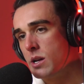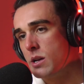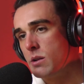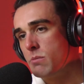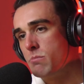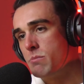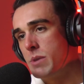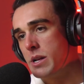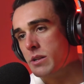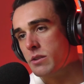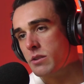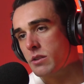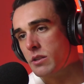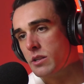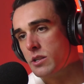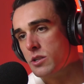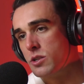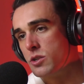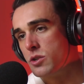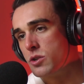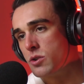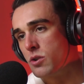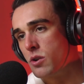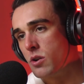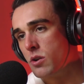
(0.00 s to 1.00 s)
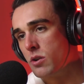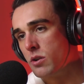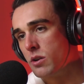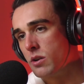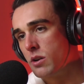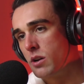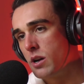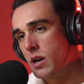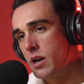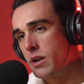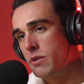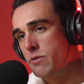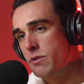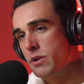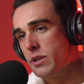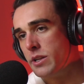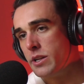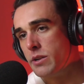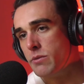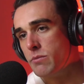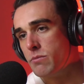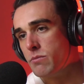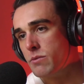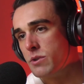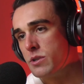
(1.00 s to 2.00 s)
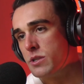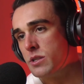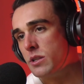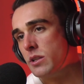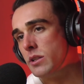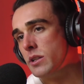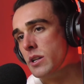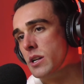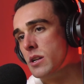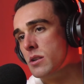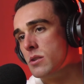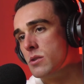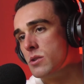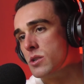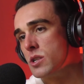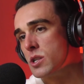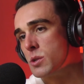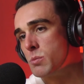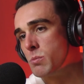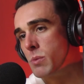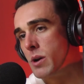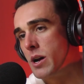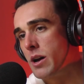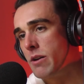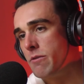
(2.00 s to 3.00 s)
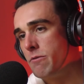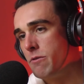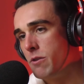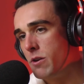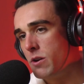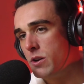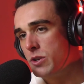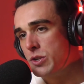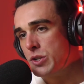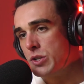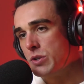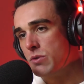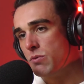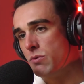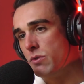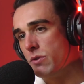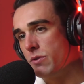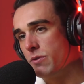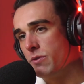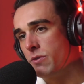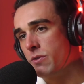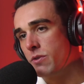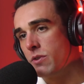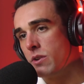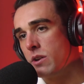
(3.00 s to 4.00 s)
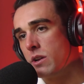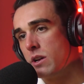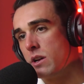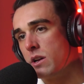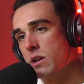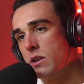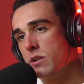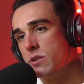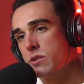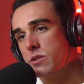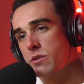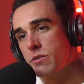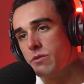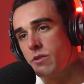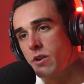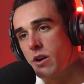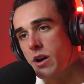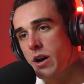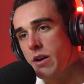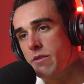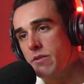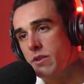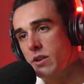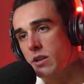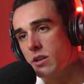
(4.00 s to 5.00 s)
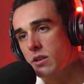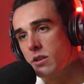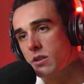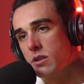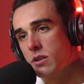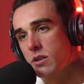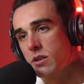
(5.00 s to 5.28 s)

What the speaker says: mentally strong and really resilient just by virtue of surviving.